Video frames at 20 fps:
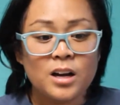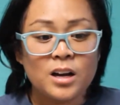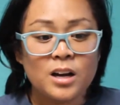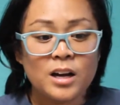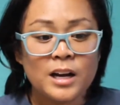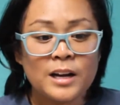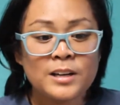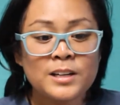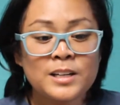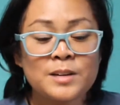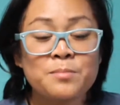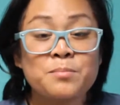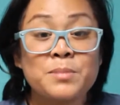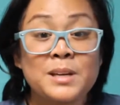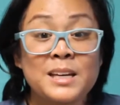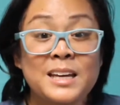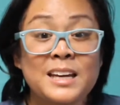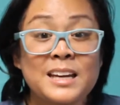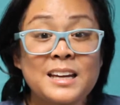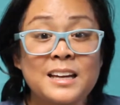how did it
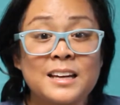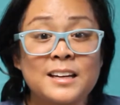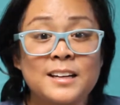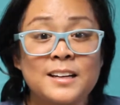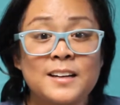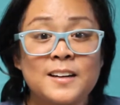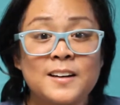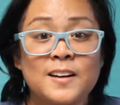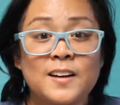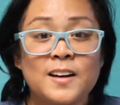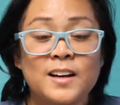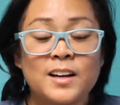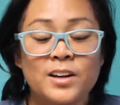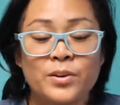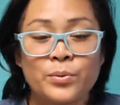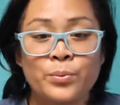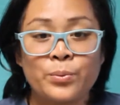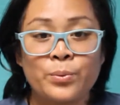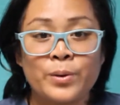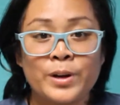begin?
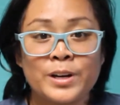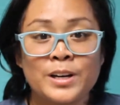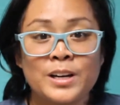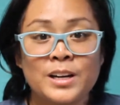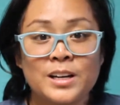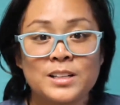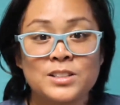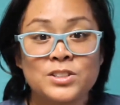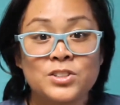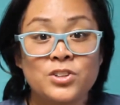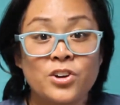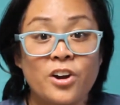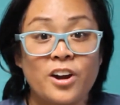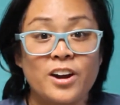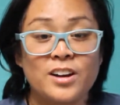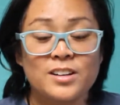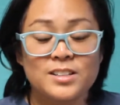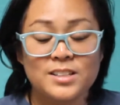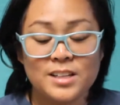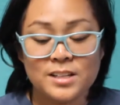Where did it
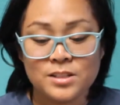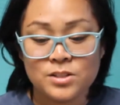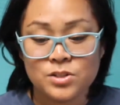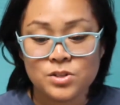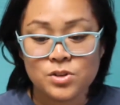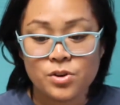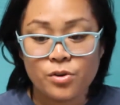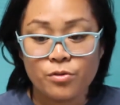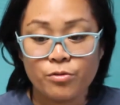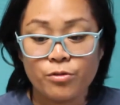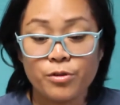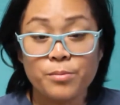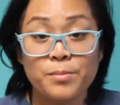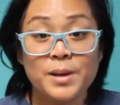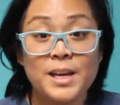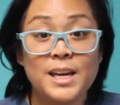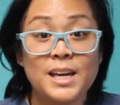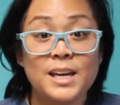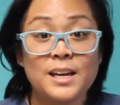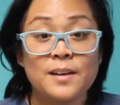start? And so for
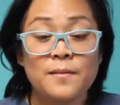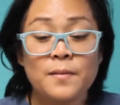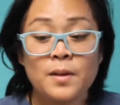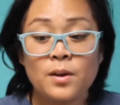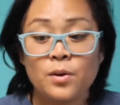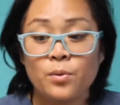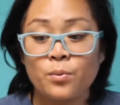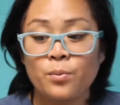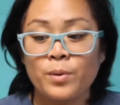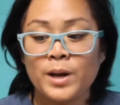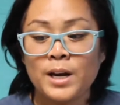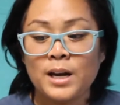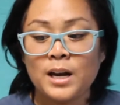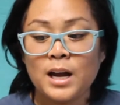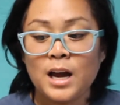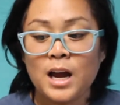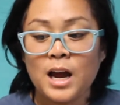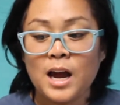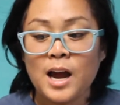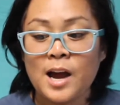me, when
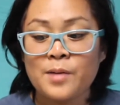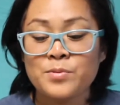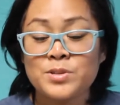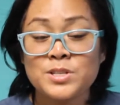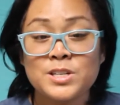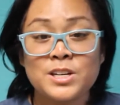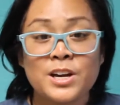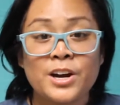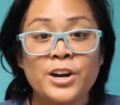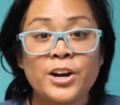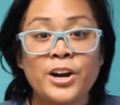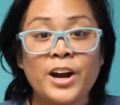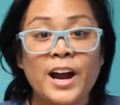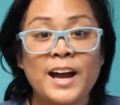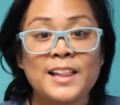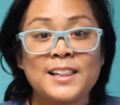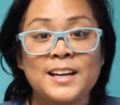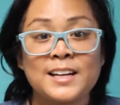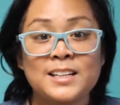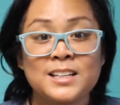I was younger,
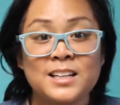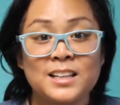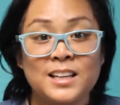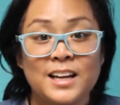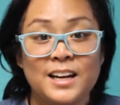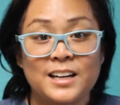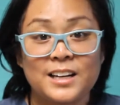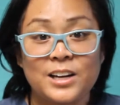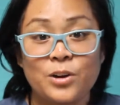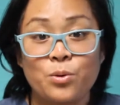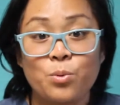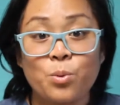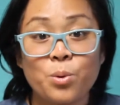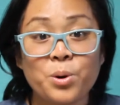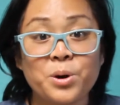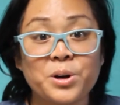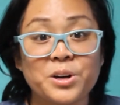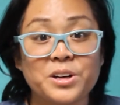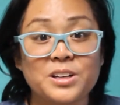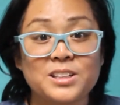I liked collecting
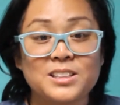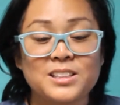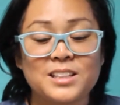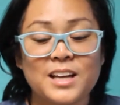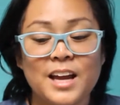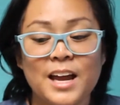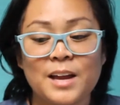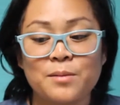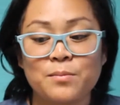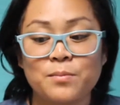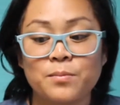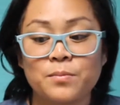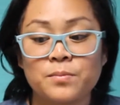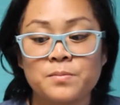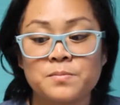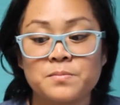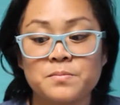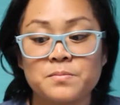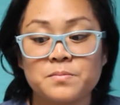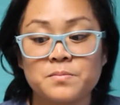quarters and
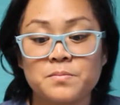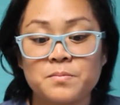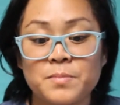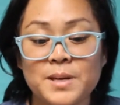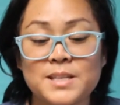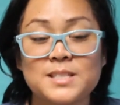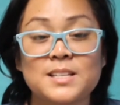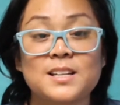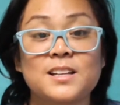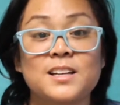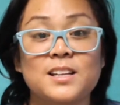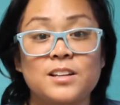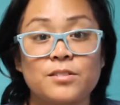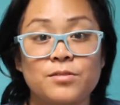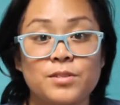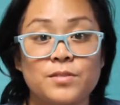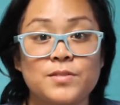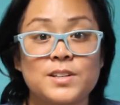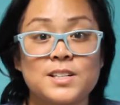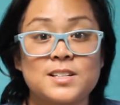basically the
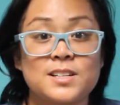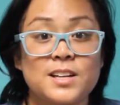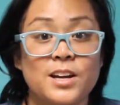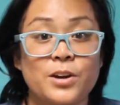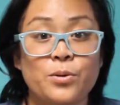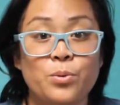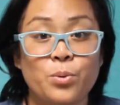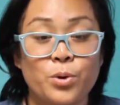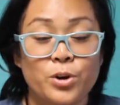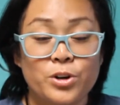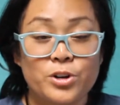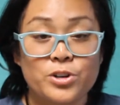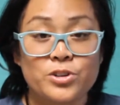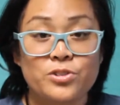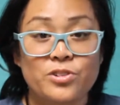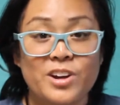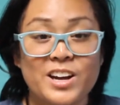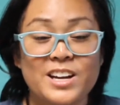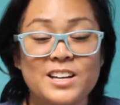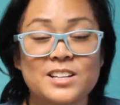50 state quarters,
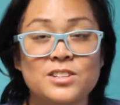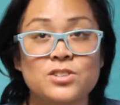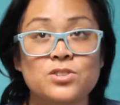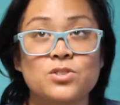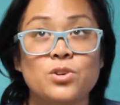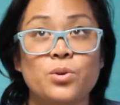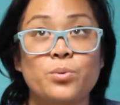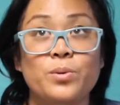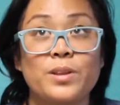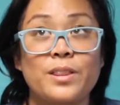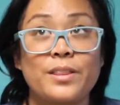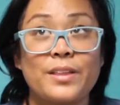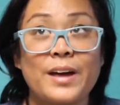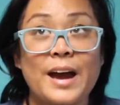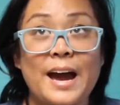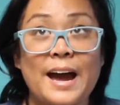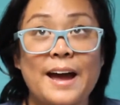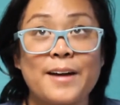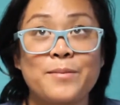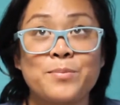right? And so with
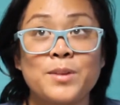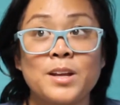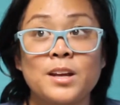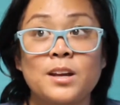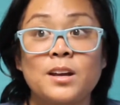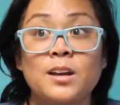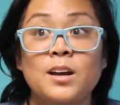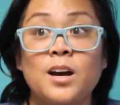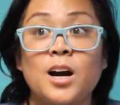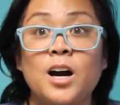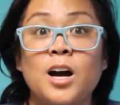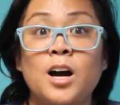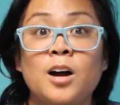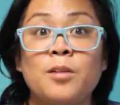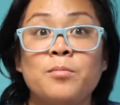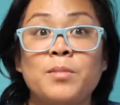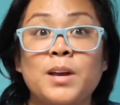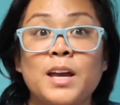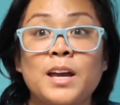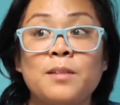that,
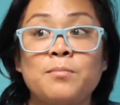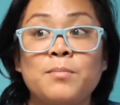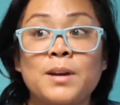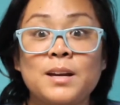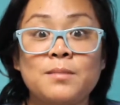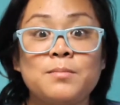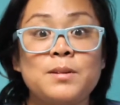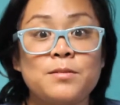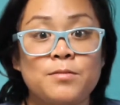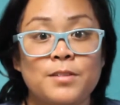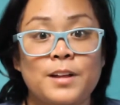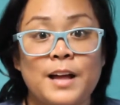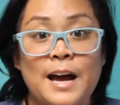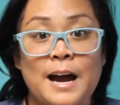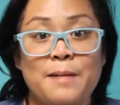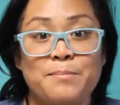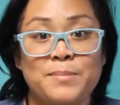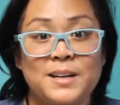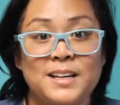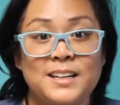um, it made me feel
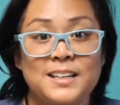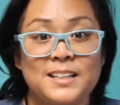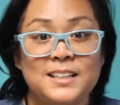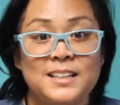happy.